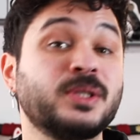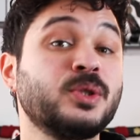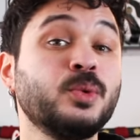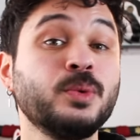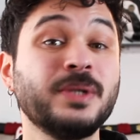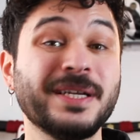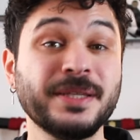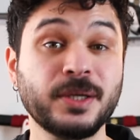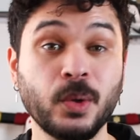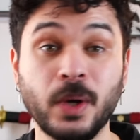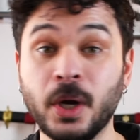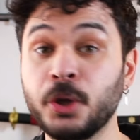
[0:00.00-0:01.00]
soon
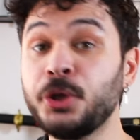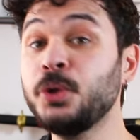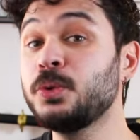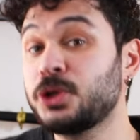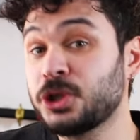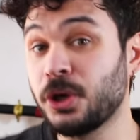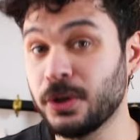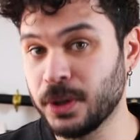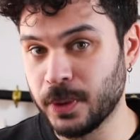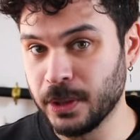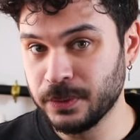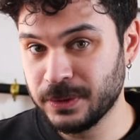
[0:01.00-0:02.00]
undergo a huge
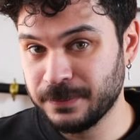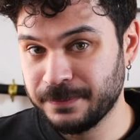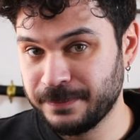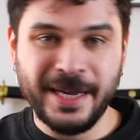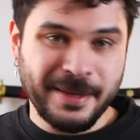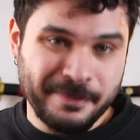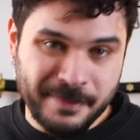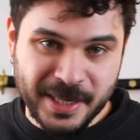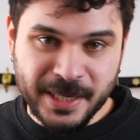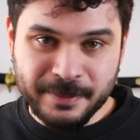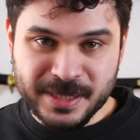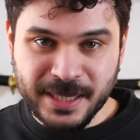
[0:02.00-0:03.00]
turnaround. Hi, my
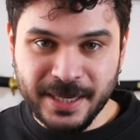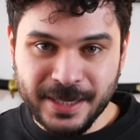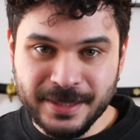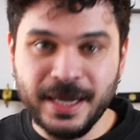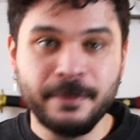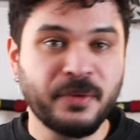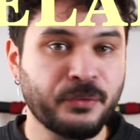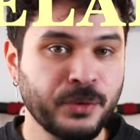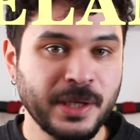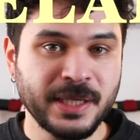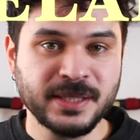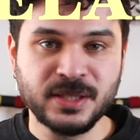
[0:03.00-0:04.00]
name is Ayhan, I'm a
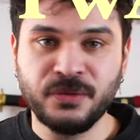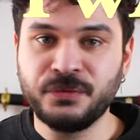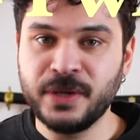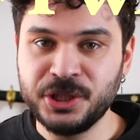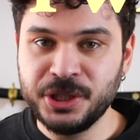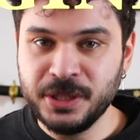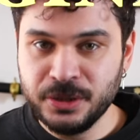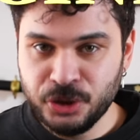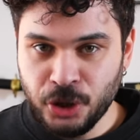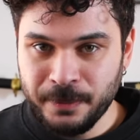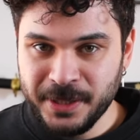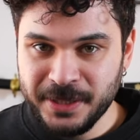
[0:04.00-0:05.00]
freelance software engineer in
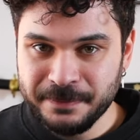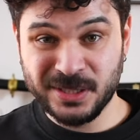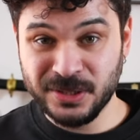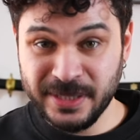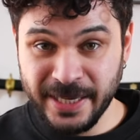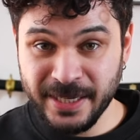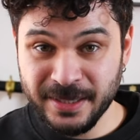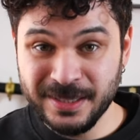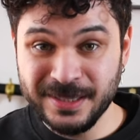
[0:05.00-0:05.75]
Germany. Today